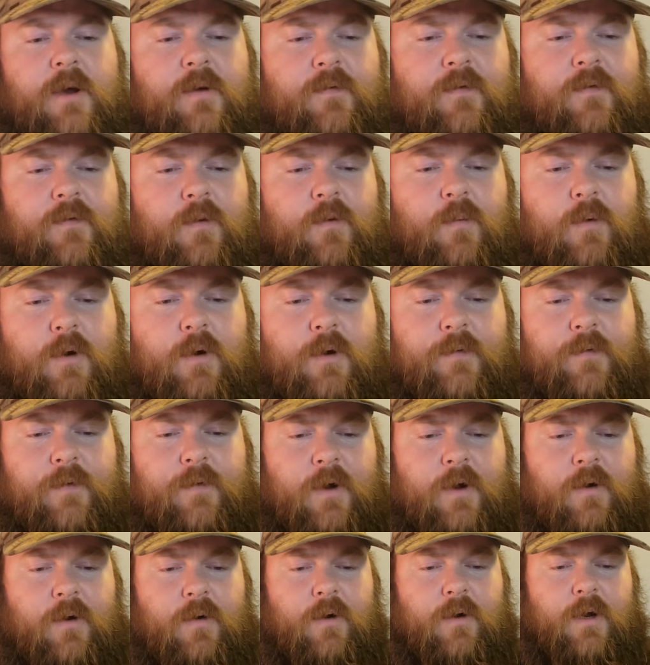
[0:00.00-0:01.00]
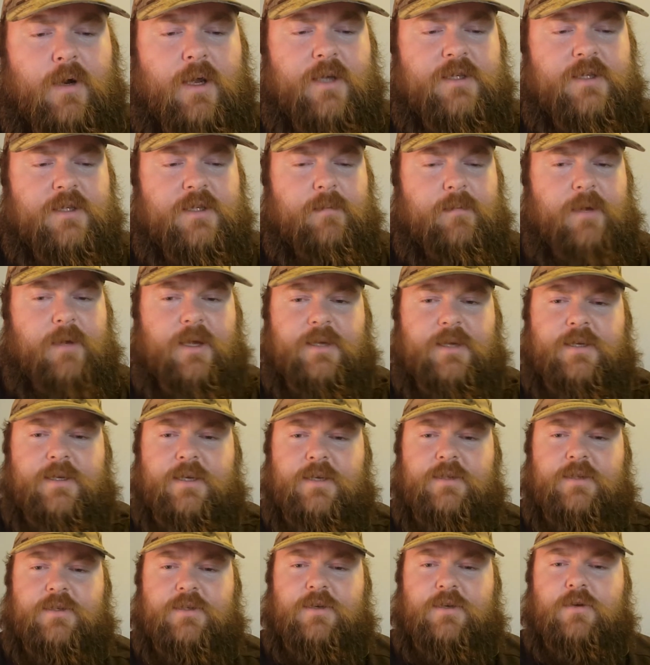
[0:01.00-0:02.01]
for one of our
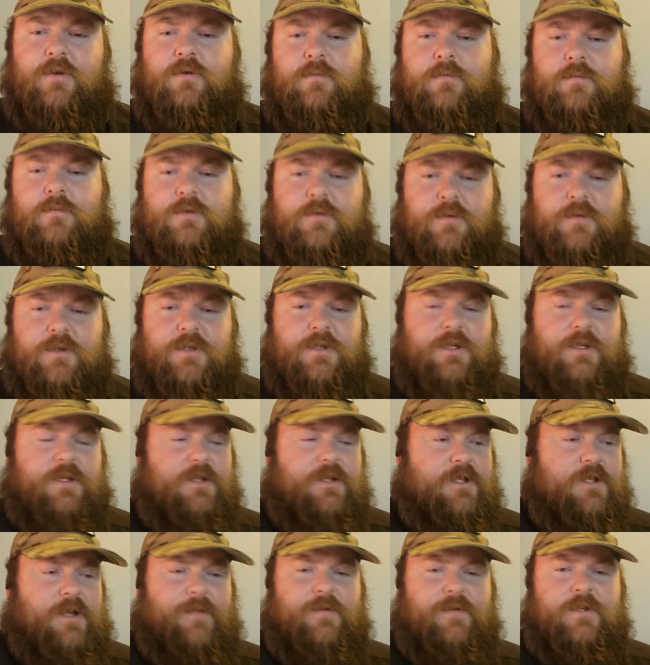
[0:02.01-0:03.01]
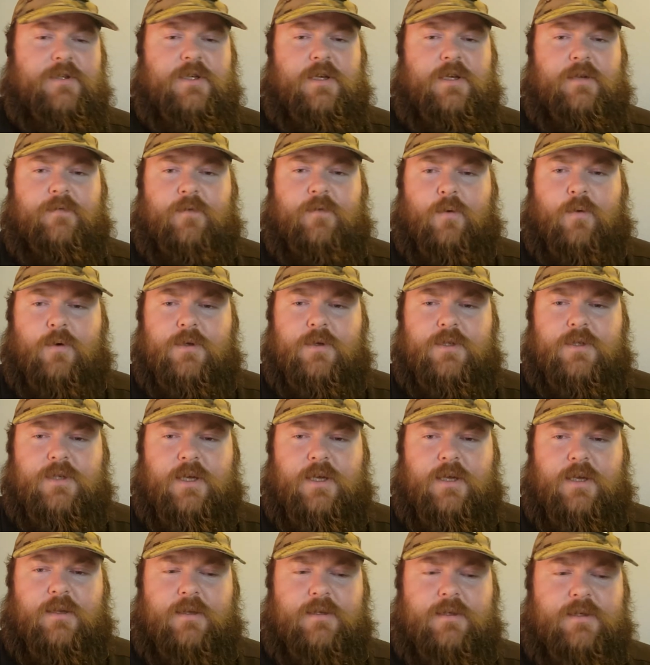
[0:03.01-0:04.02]
SM19 Zooms, which is in 17.4
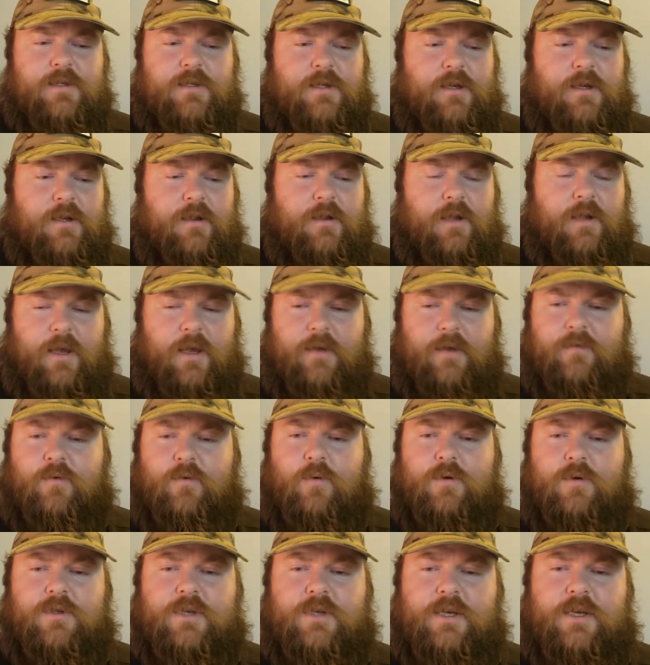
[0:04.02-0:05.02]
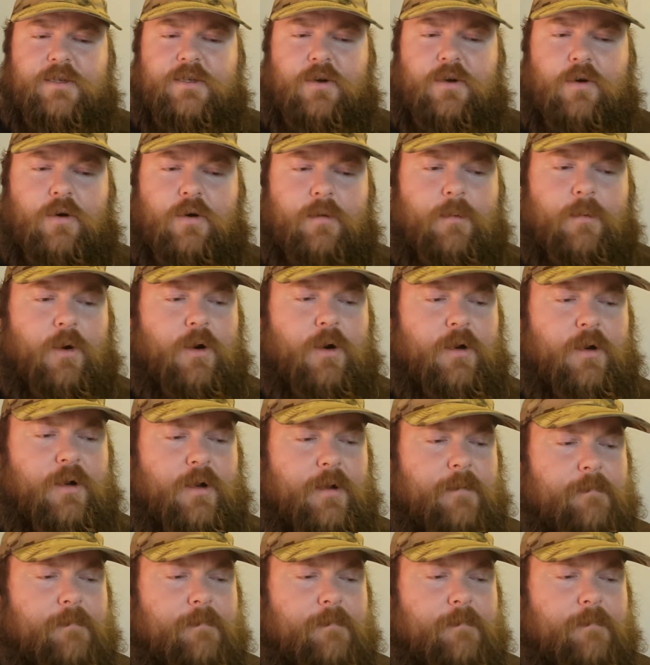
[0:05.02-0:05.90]
stainless steel and, of course, has an RMR cut.